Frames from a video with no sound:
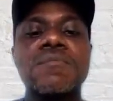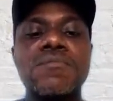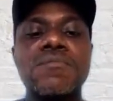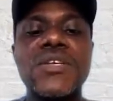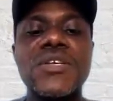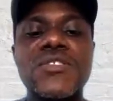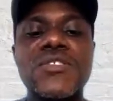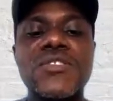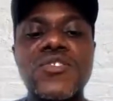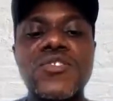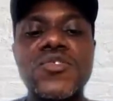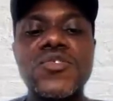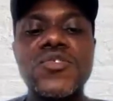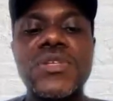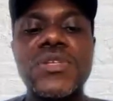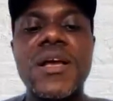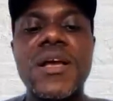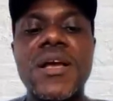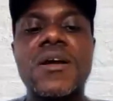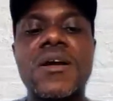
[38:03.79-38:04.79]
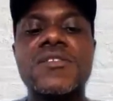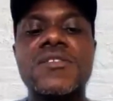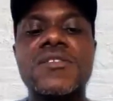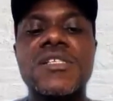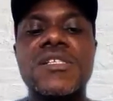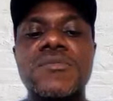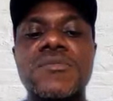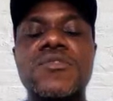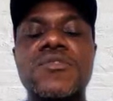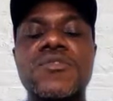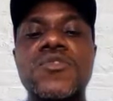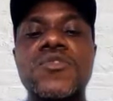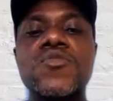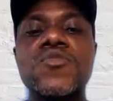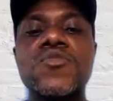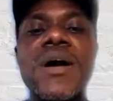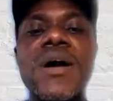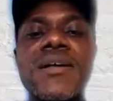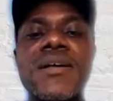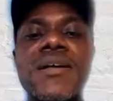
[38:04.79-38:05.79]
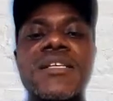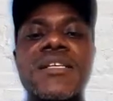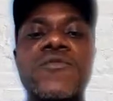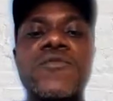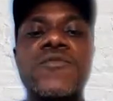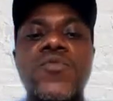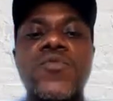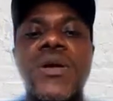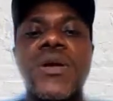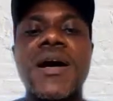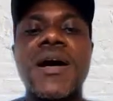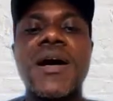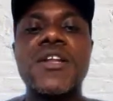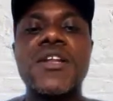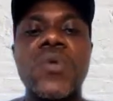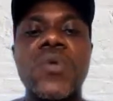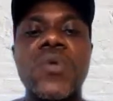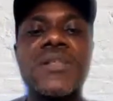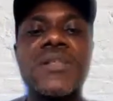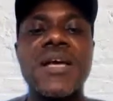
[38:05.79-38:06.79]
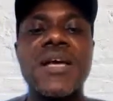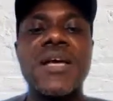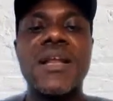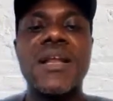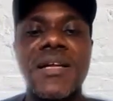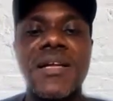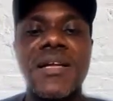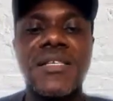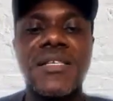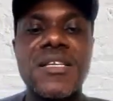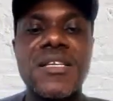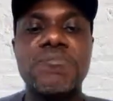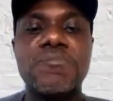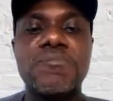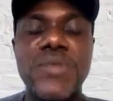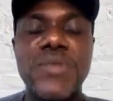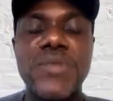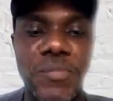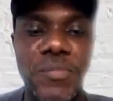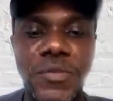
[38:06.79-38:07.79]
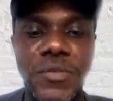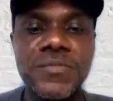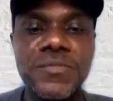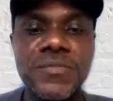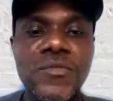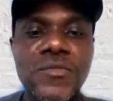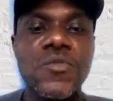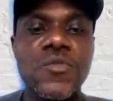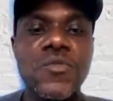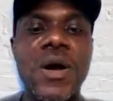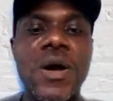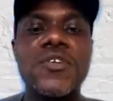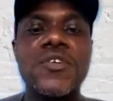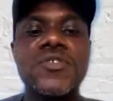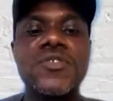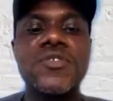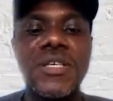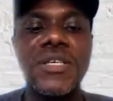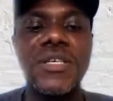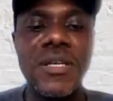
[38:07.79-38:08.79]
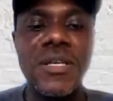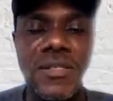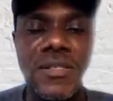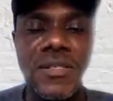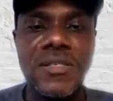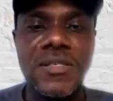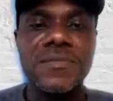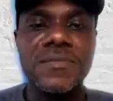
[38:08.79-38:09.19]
institute a concept to look as if we are the ones electing the people who are going to lead us.